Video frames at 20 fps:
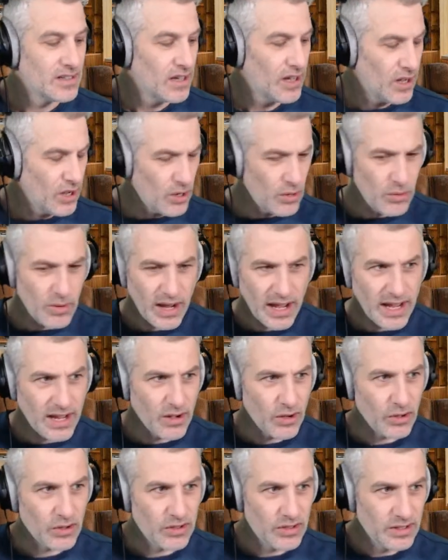Oh, hang
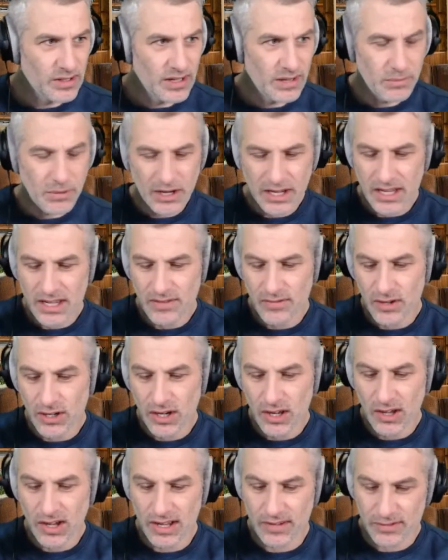on. Am I
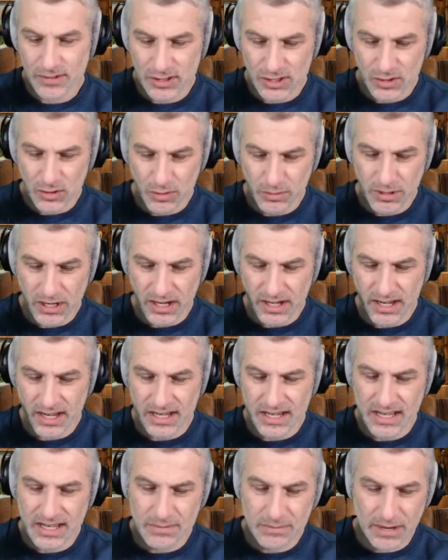even live? Because normally I get
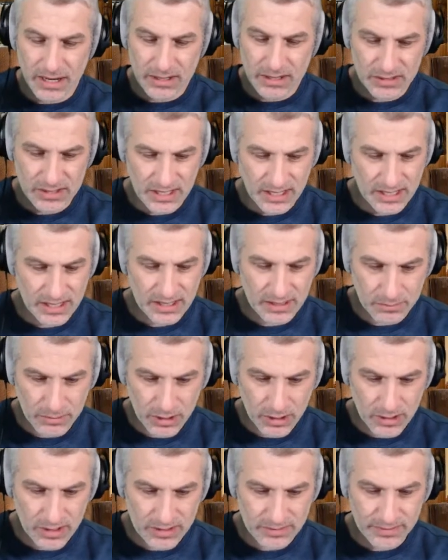an email saying I'm
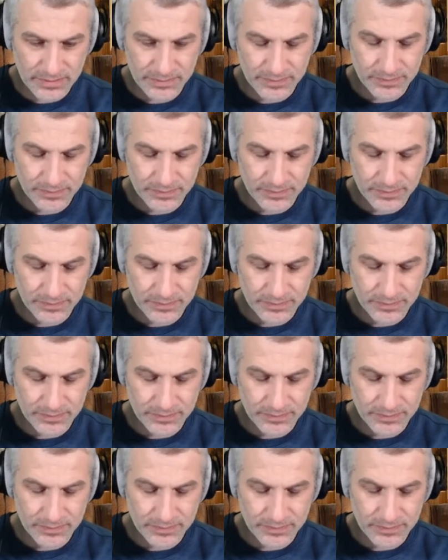live.